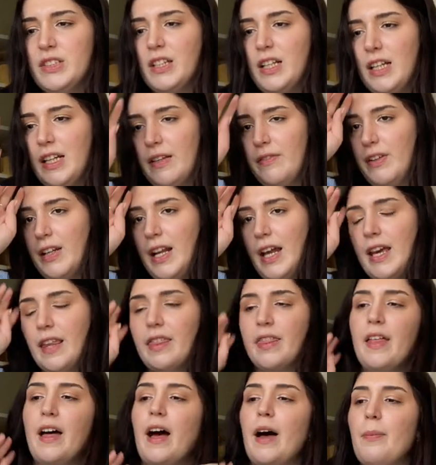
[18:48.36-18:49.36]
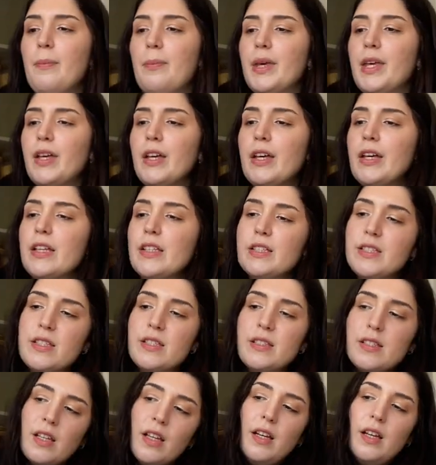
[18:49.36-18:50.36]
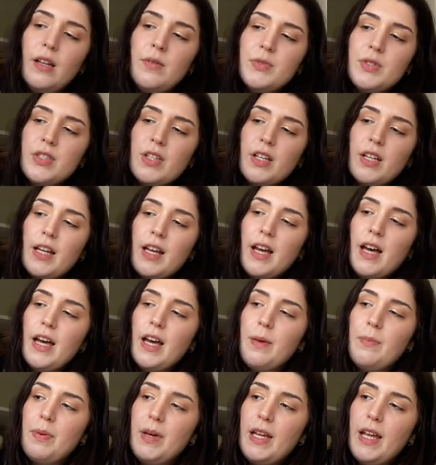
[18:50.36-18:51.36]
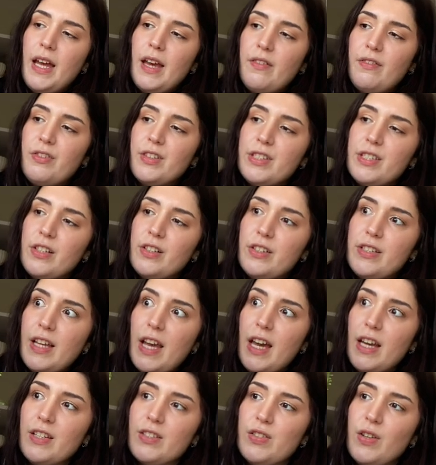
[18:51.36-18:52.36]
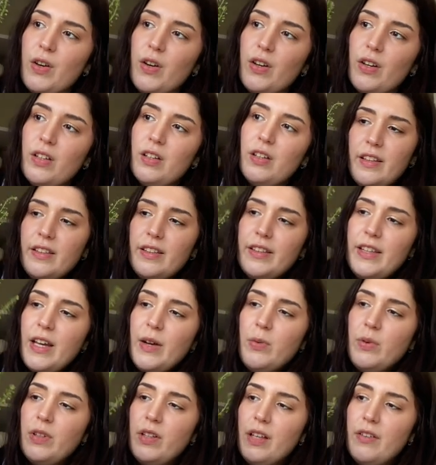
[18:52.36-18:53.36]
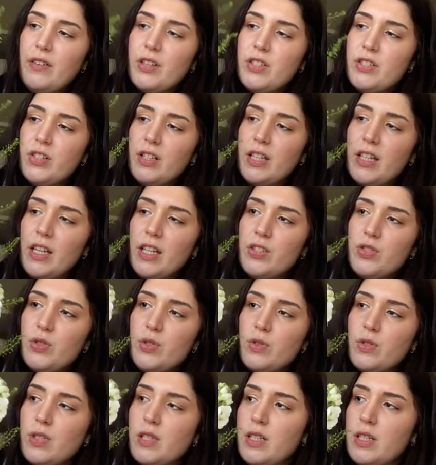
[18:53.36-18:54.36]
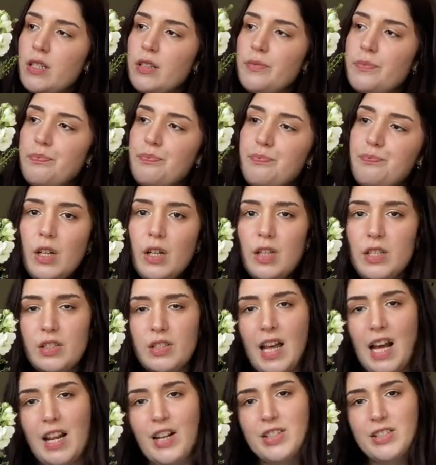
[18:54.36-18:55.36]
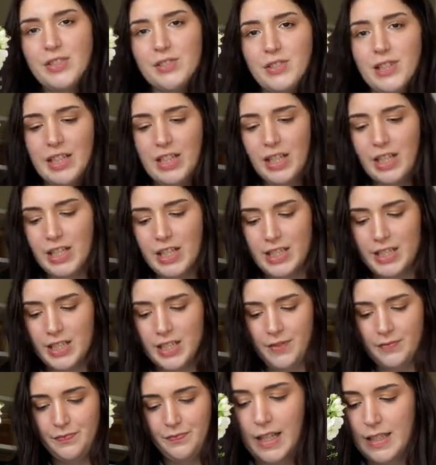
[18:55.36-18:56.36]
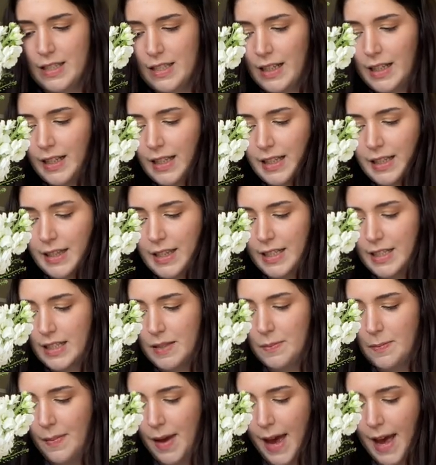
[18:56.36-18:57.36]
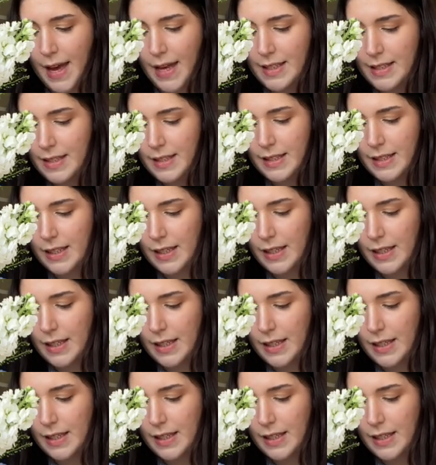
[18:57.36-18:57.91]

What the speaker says: gonna leave it like that, because just gonna cut a bit every single day, so they will eventually get shorter. So that looks really good. Let's clean this mess.